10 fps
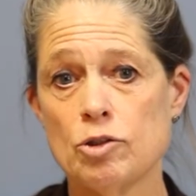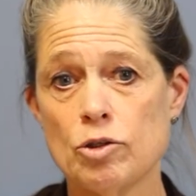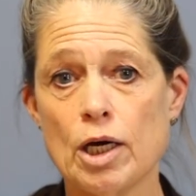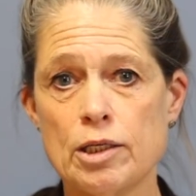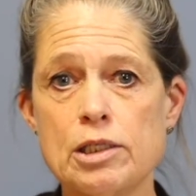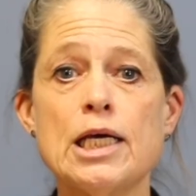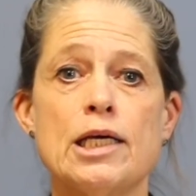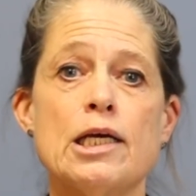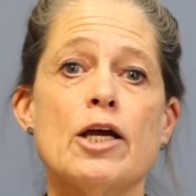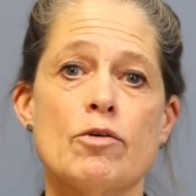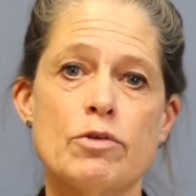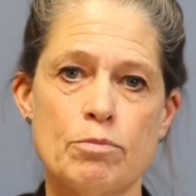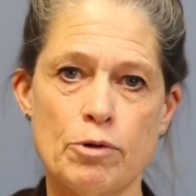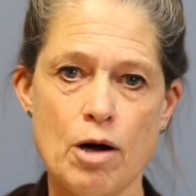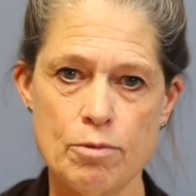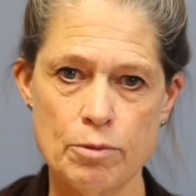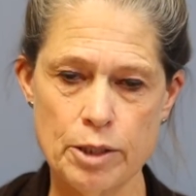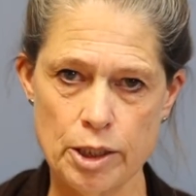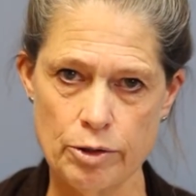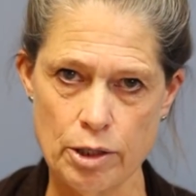try to take care of the problem
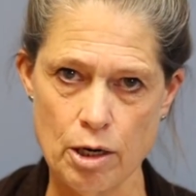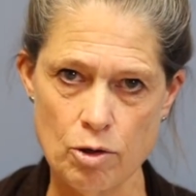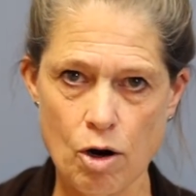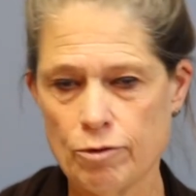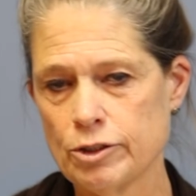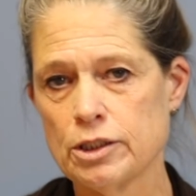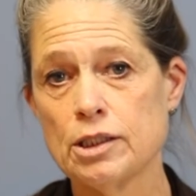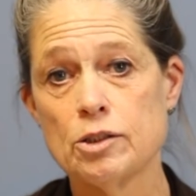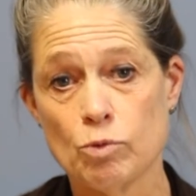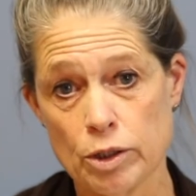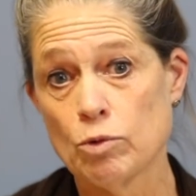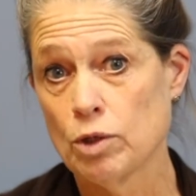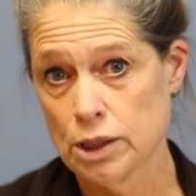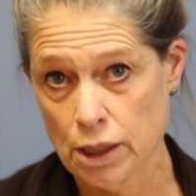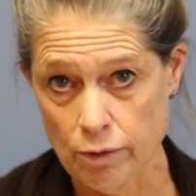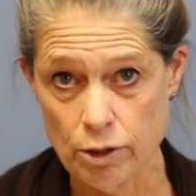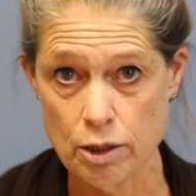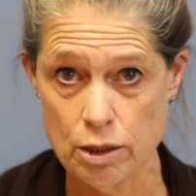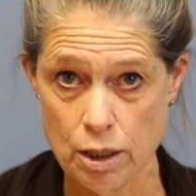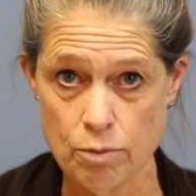here in our office, since we're the ones giving you
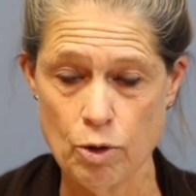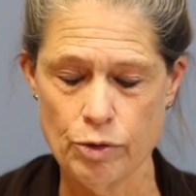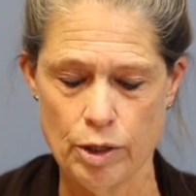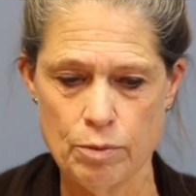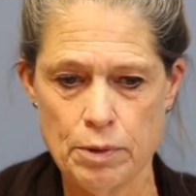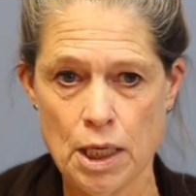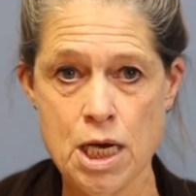the chemotherapy.